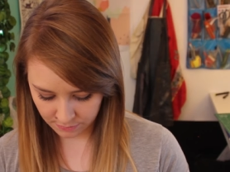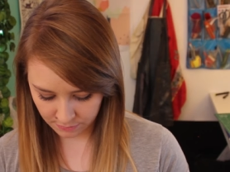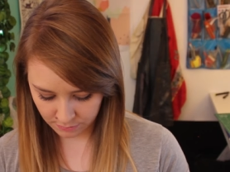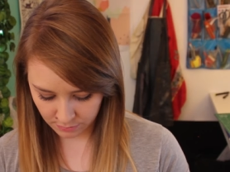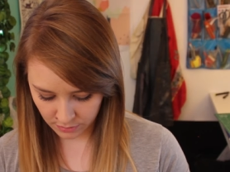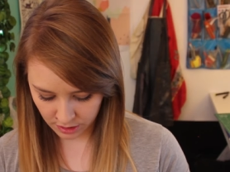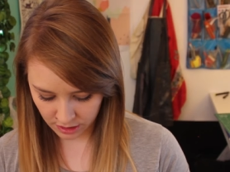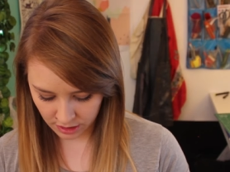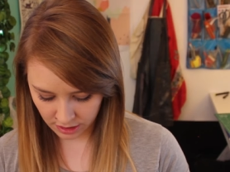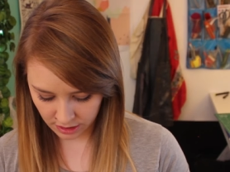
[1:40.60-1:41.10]

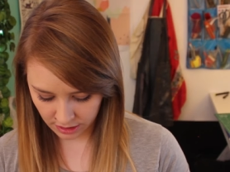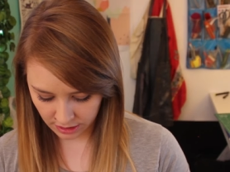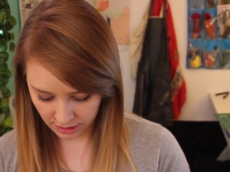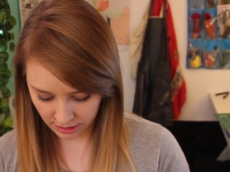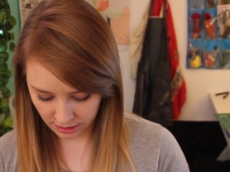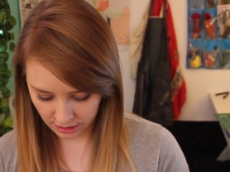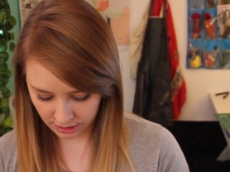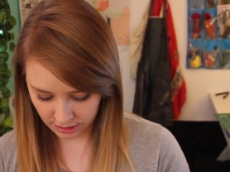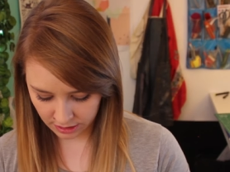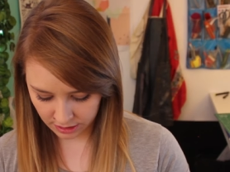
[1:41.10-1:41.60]

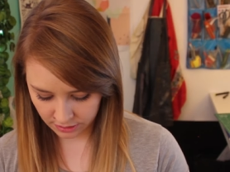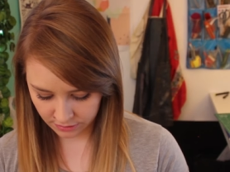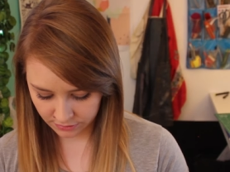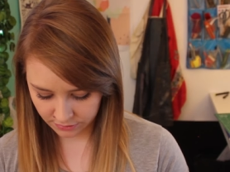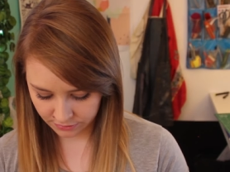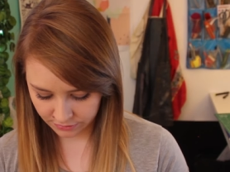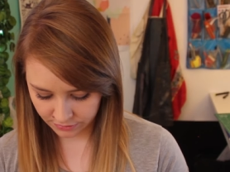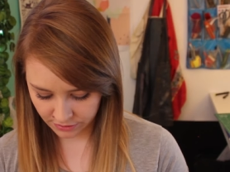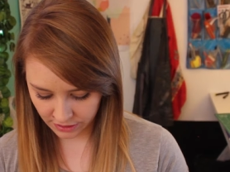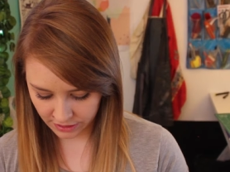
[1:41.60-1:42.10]
my
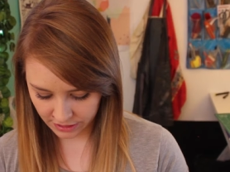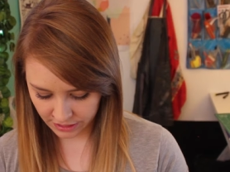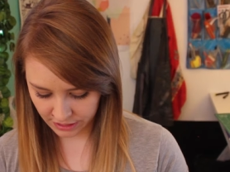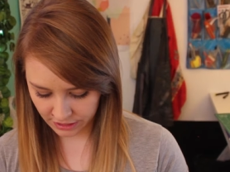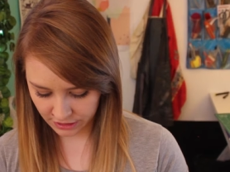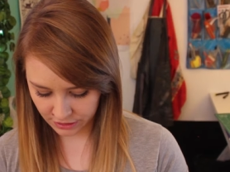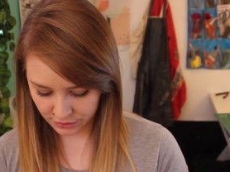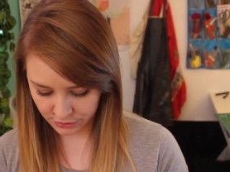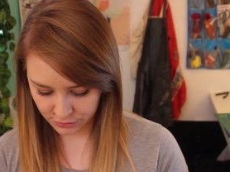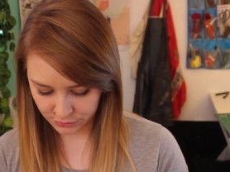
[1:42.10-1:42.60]

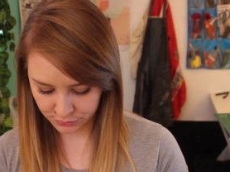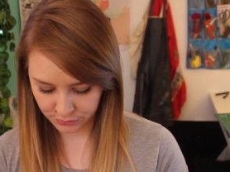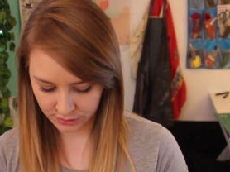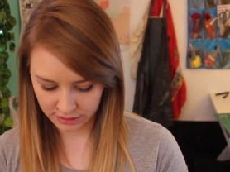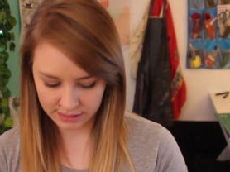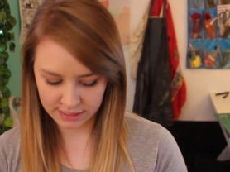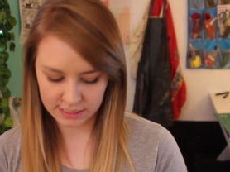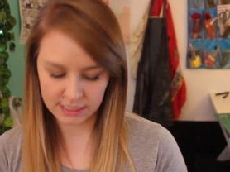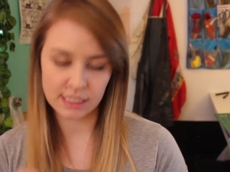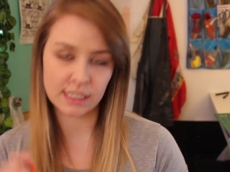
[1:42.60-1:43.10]
very
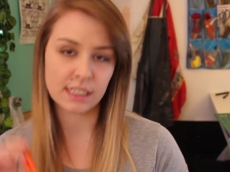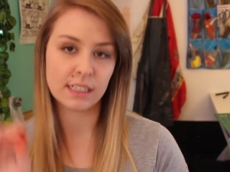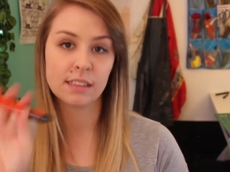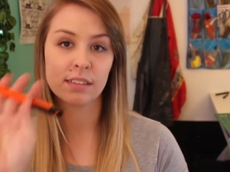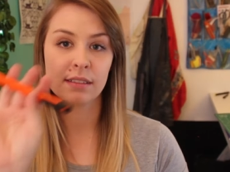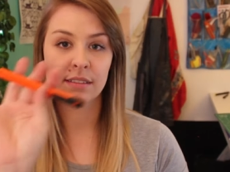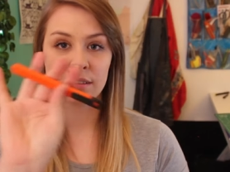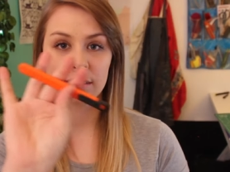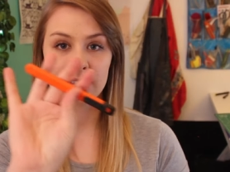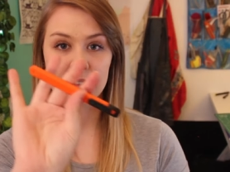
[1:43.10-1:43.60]
trusty
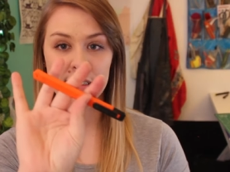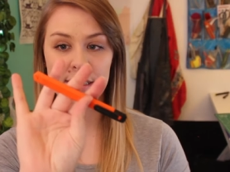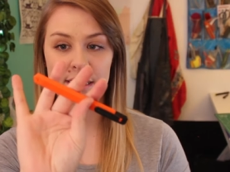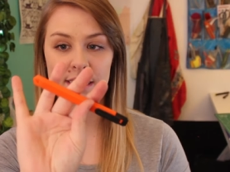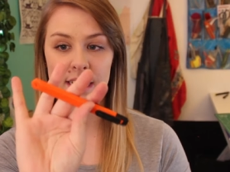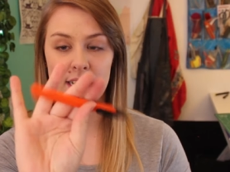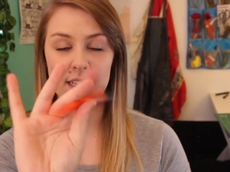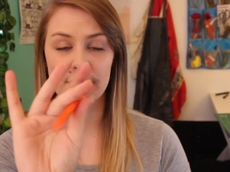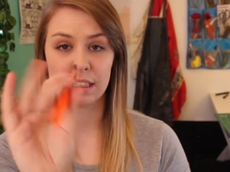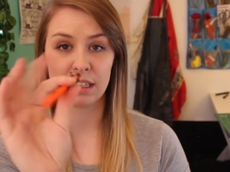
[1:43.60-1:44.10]

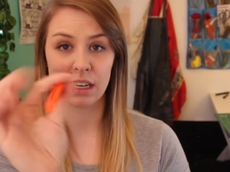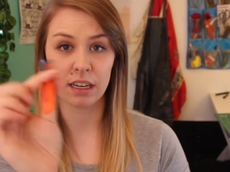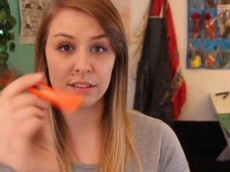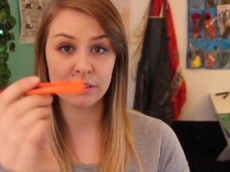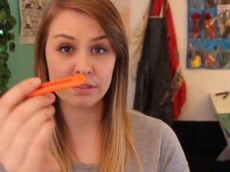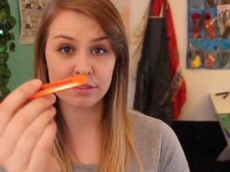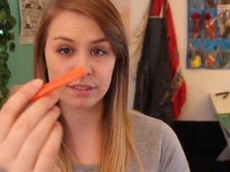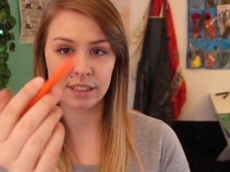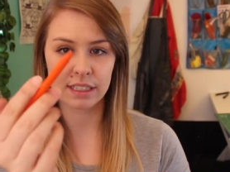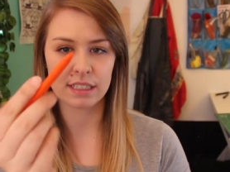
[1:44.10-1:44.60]
Stanley knife.